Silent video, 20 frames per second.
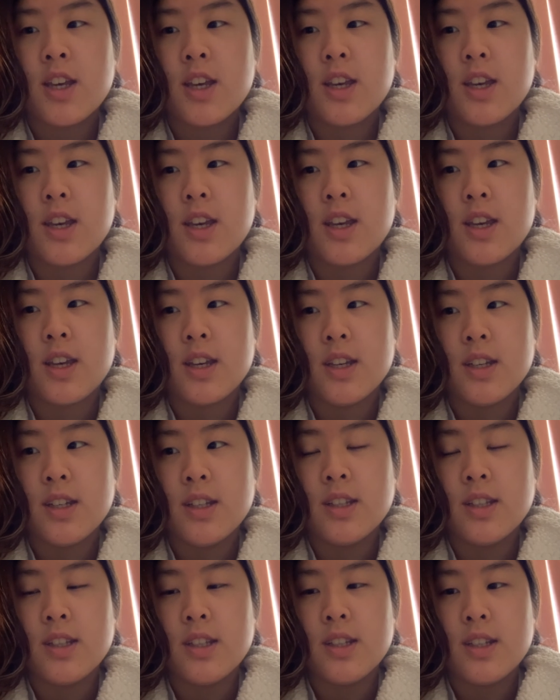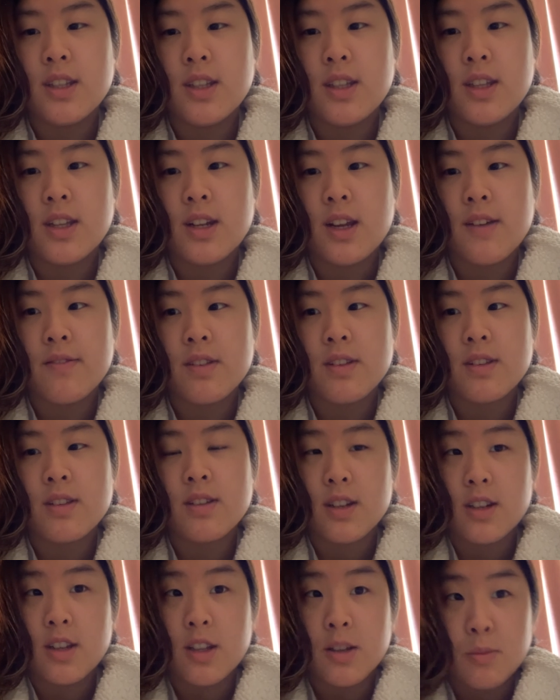and then I have to
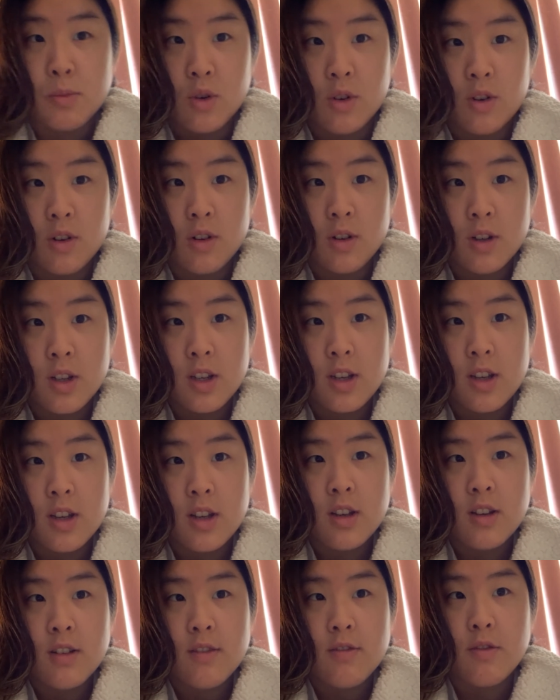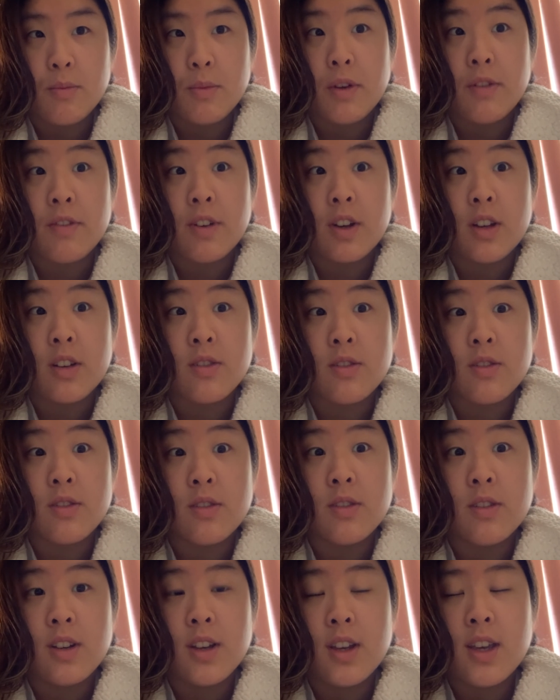study more for my
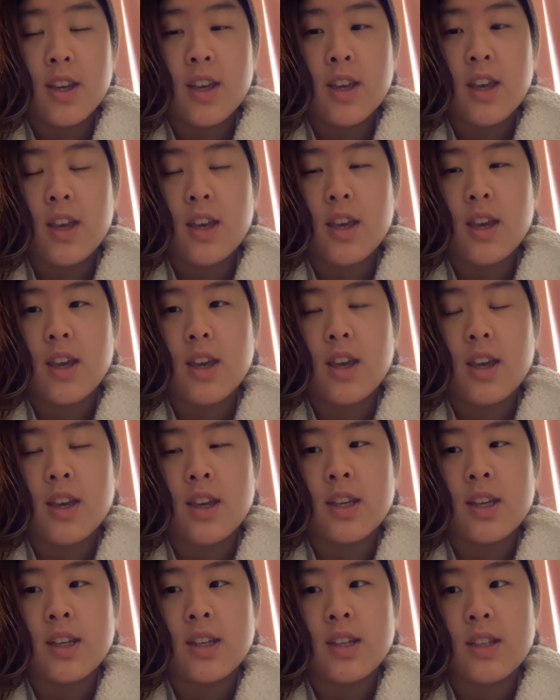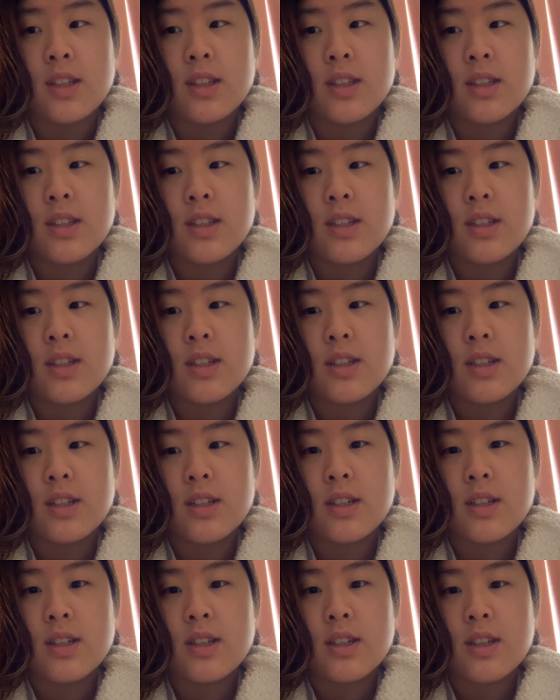final, and
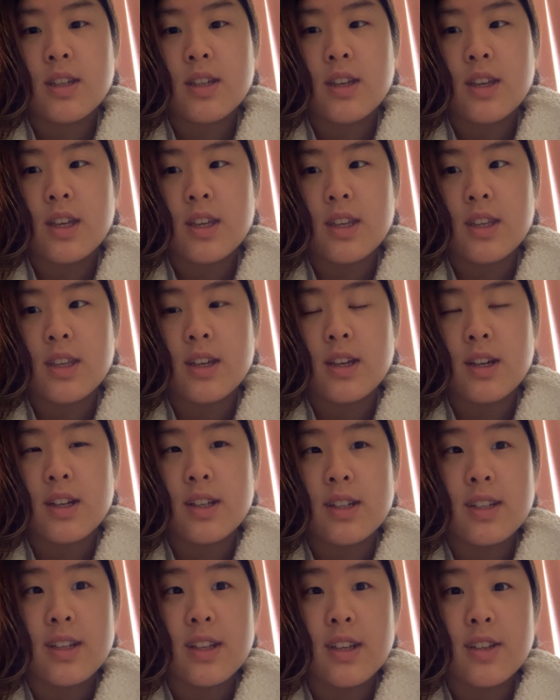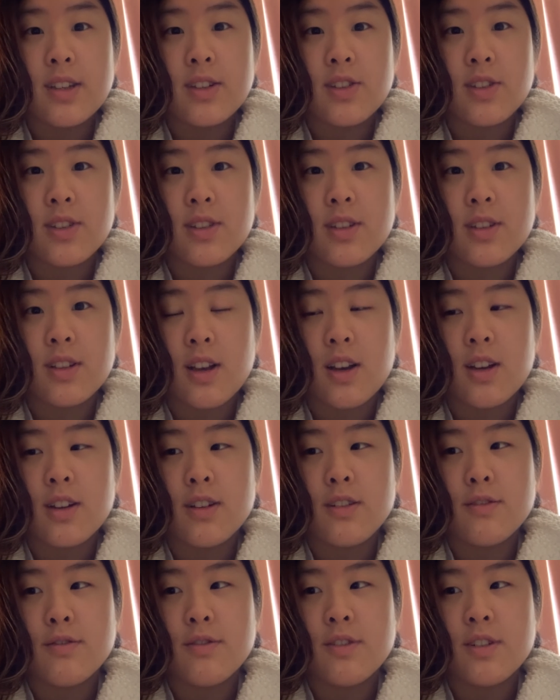yeah, today is just a lot of